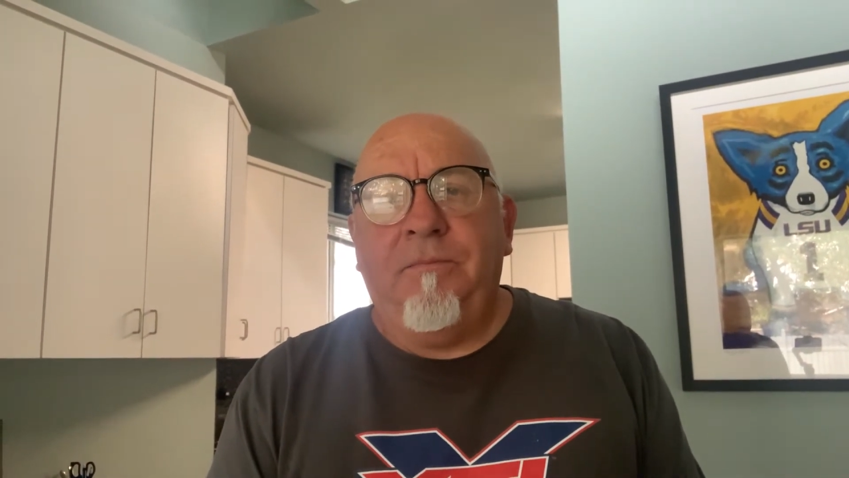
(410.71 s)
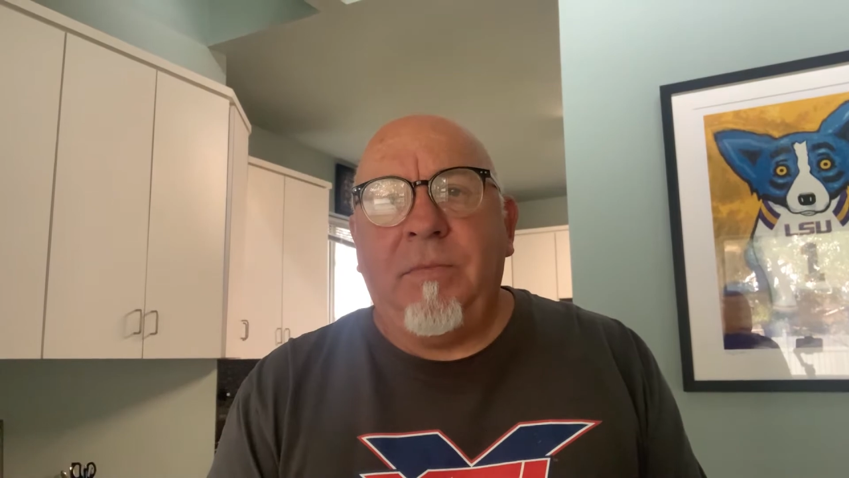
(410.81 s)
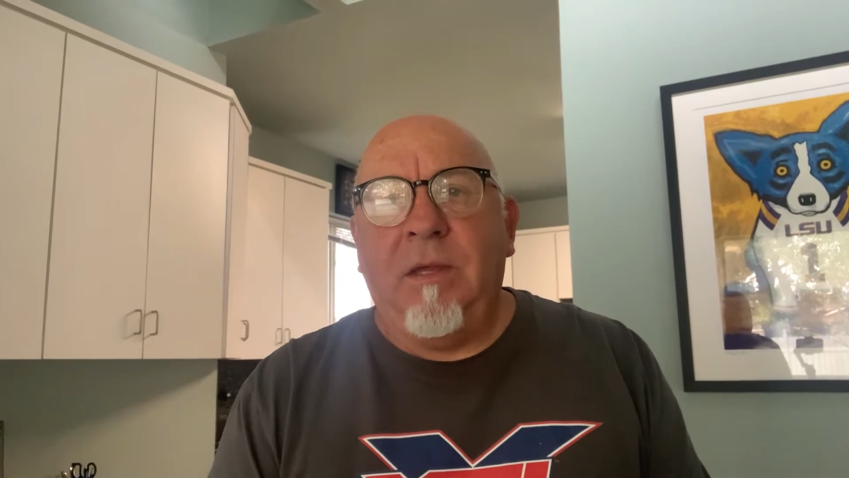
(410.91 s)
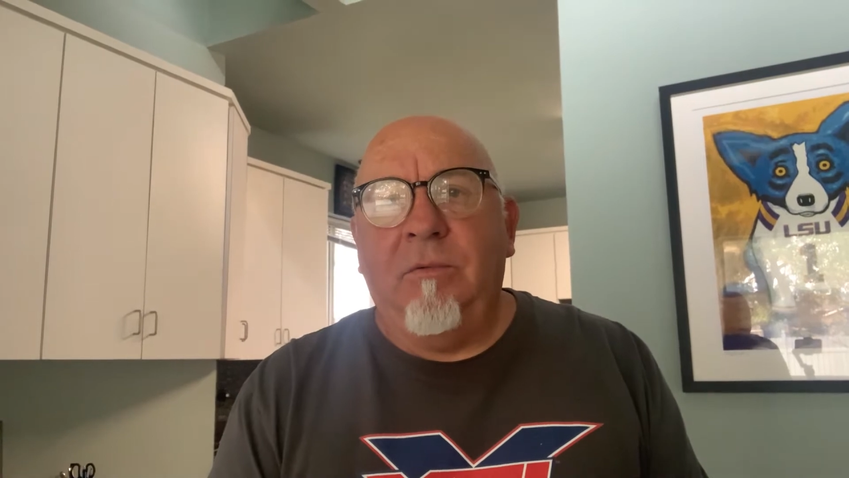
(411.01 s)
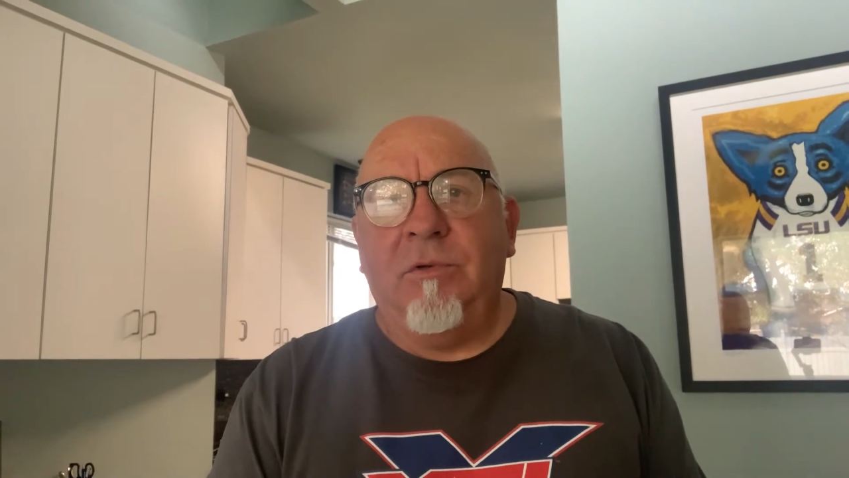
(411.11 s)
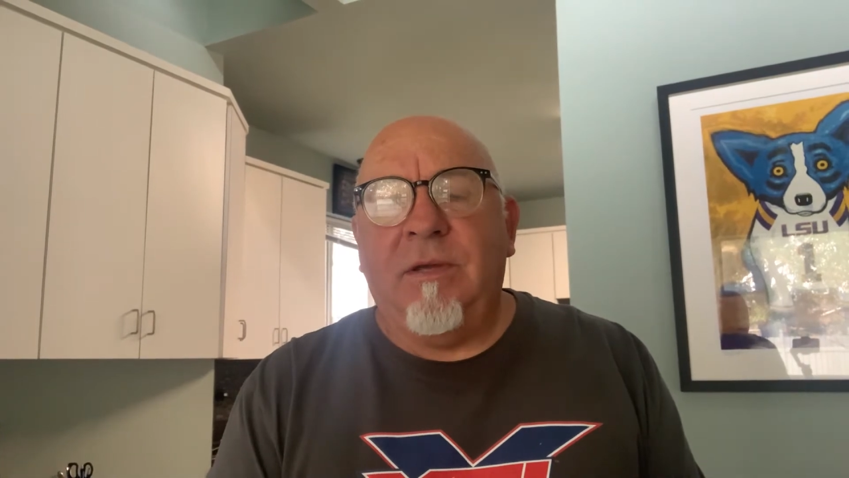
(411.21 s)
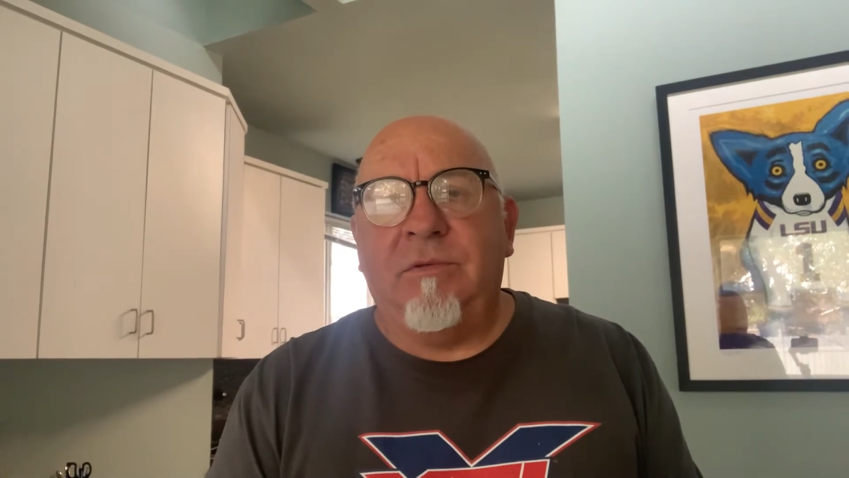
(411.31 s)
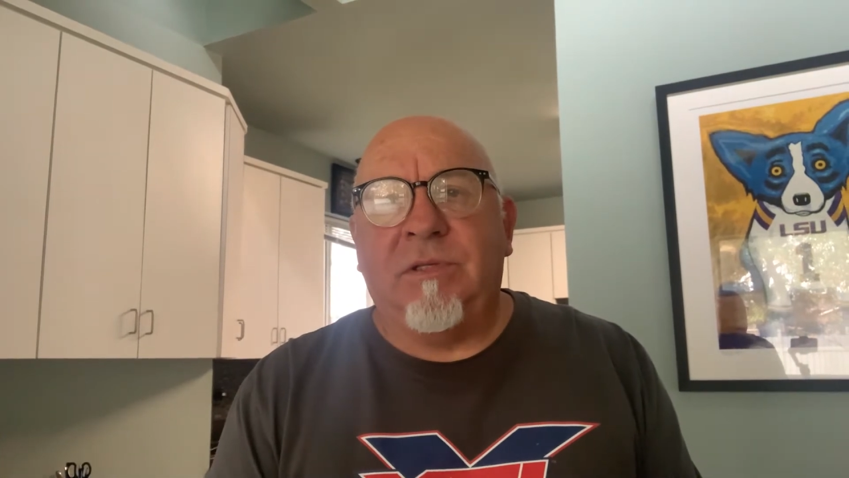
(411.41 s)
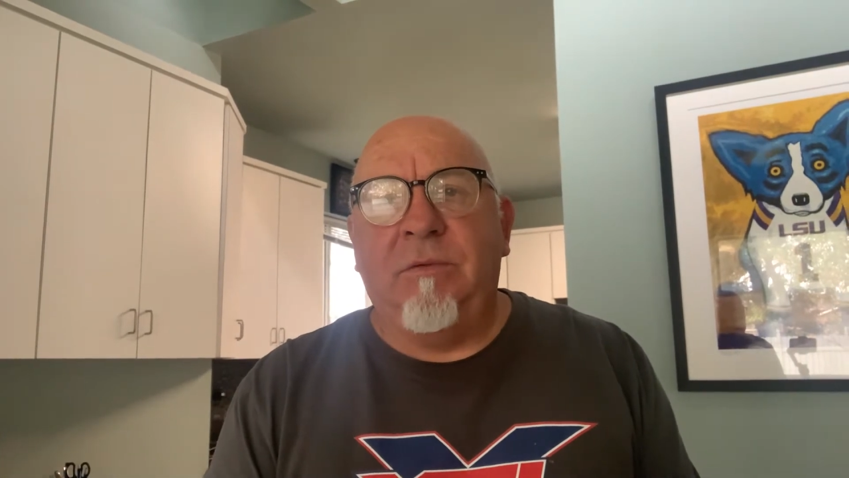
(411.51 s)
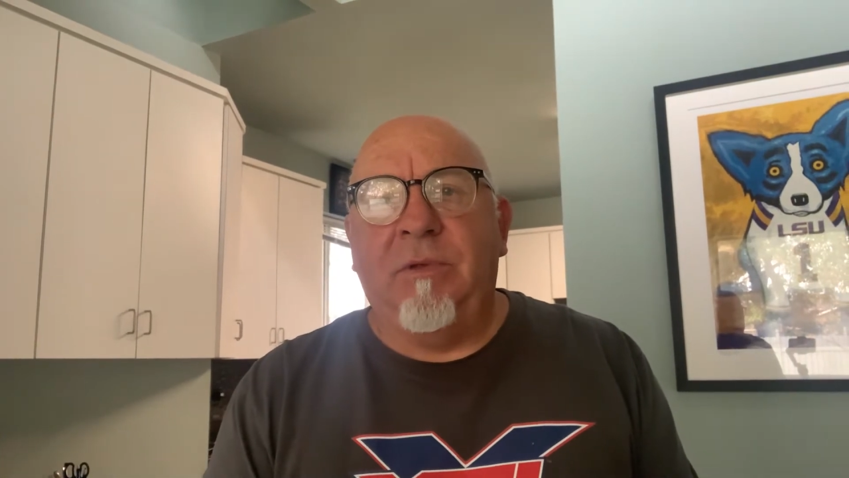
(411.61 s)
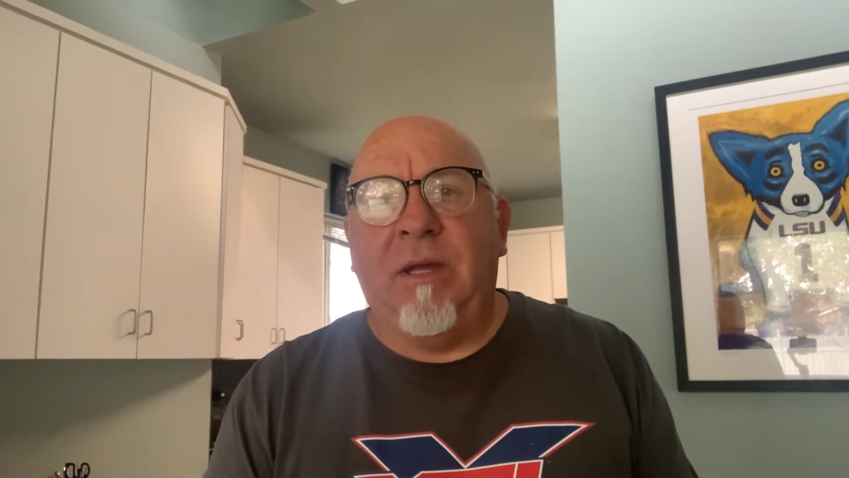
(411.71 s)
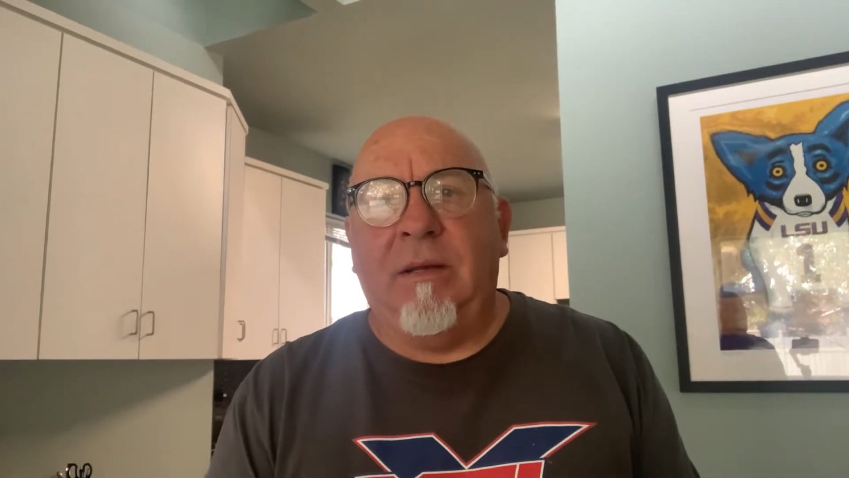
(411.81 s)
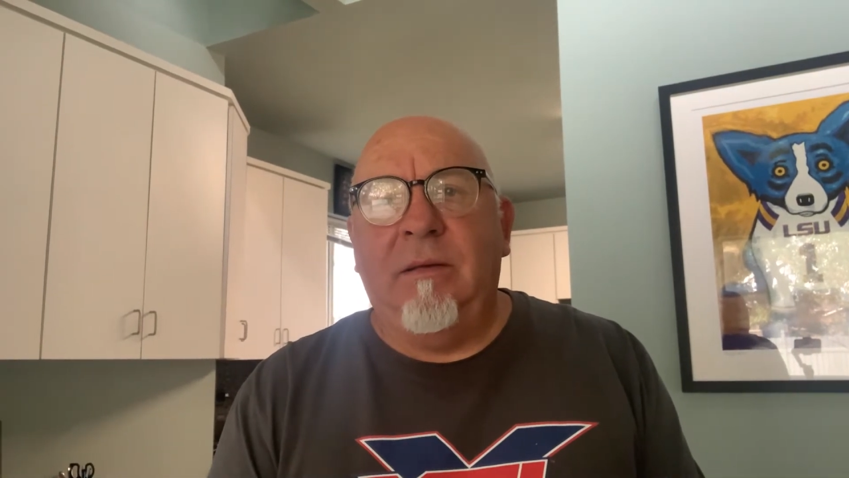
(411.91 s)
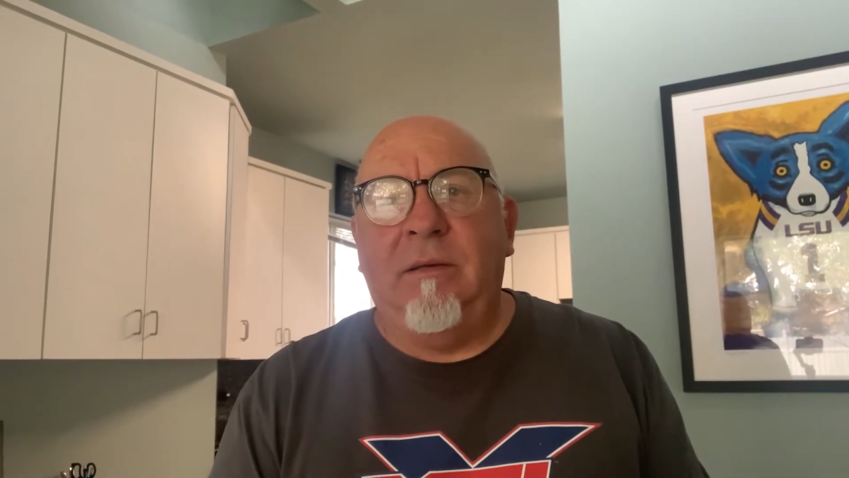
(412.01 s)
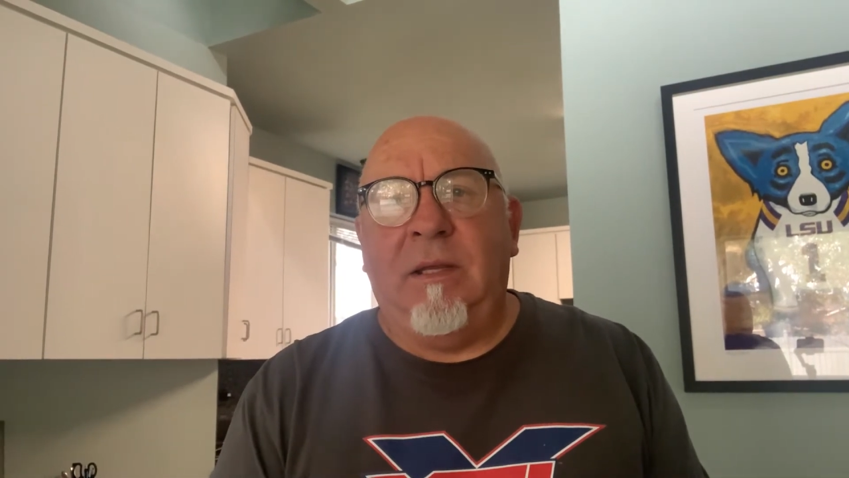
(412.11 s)
we'll just have to see what
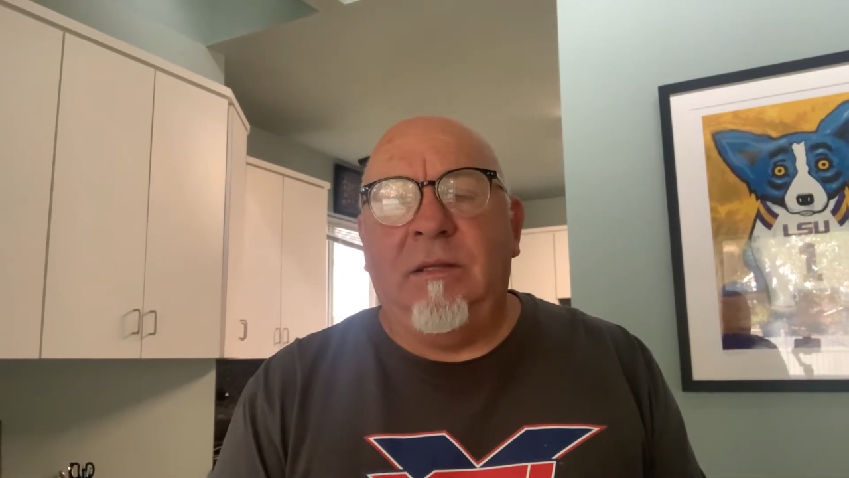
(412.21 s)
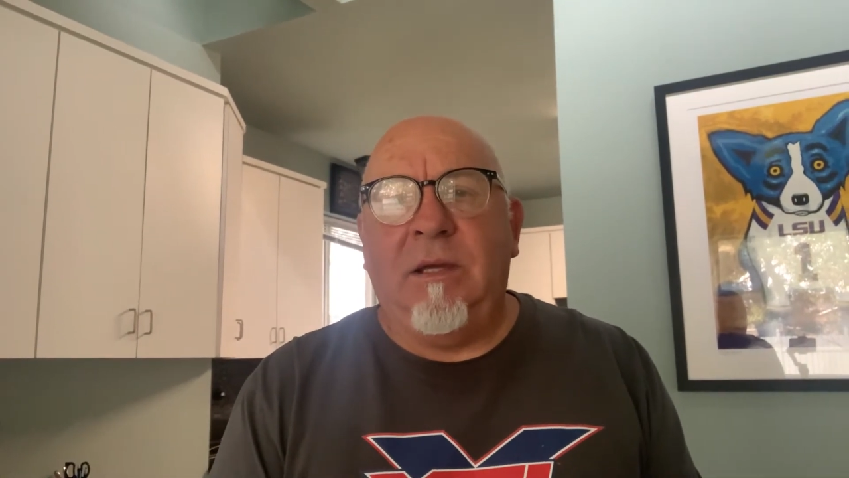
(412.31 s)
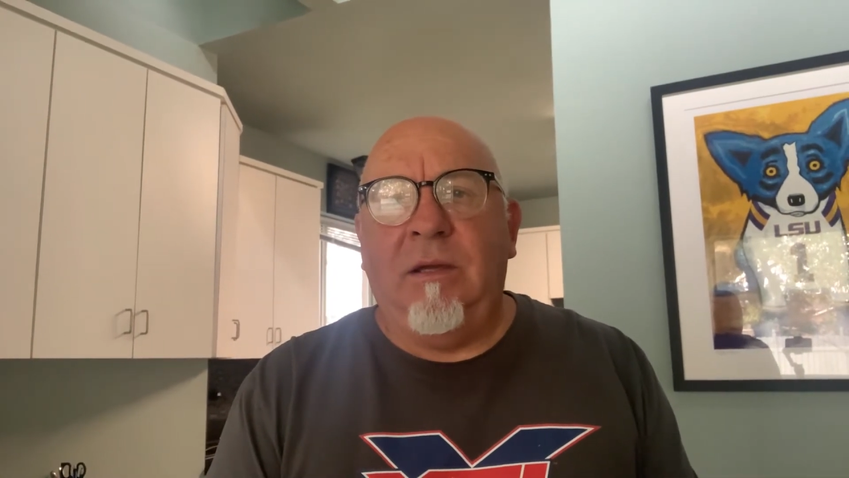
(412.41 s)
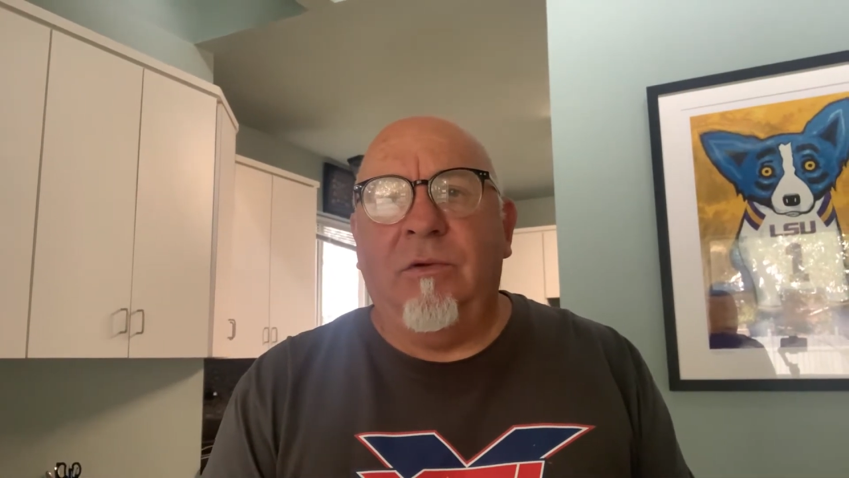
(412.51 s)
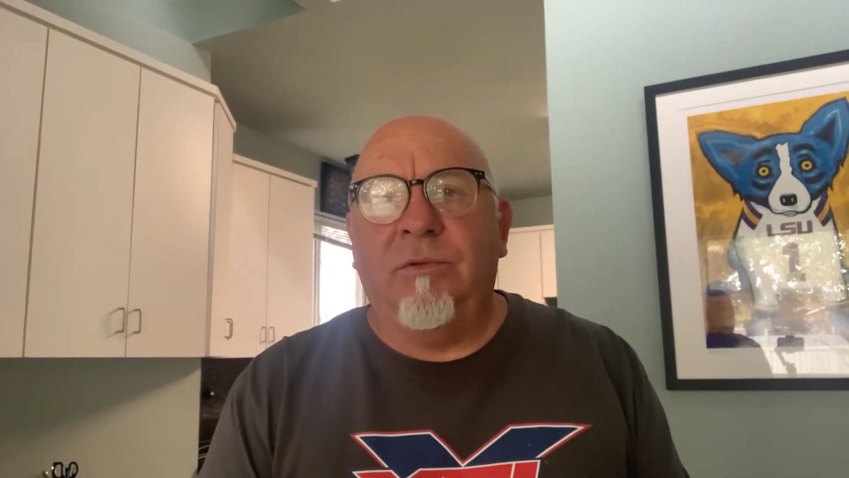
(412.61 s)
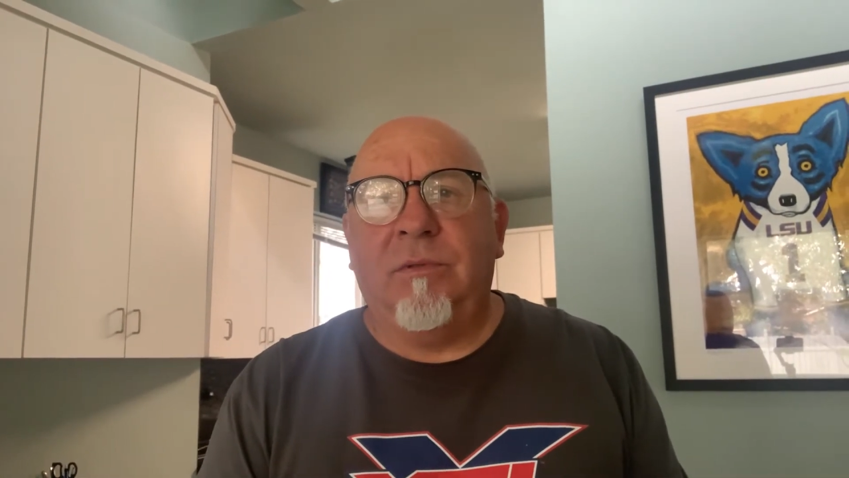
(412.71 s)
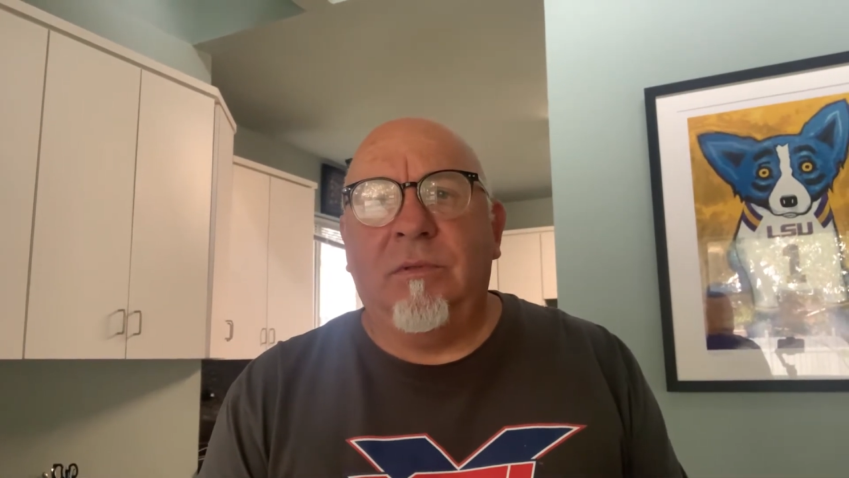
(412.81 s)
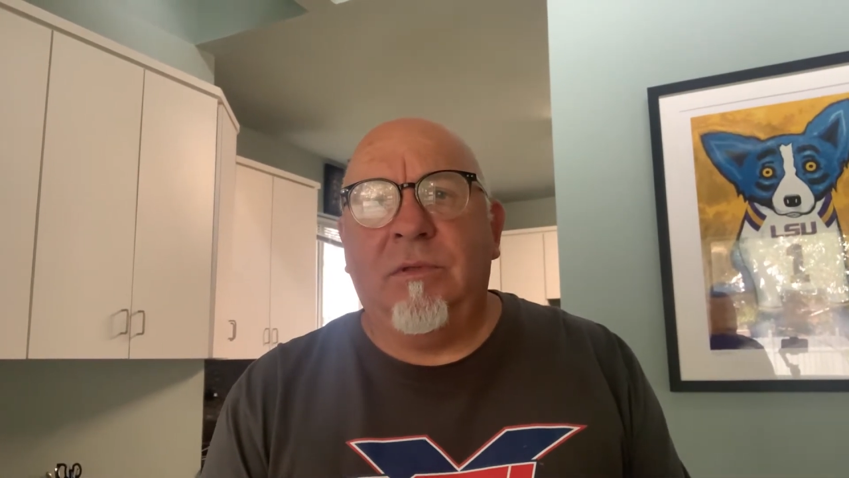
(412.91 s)
that entails.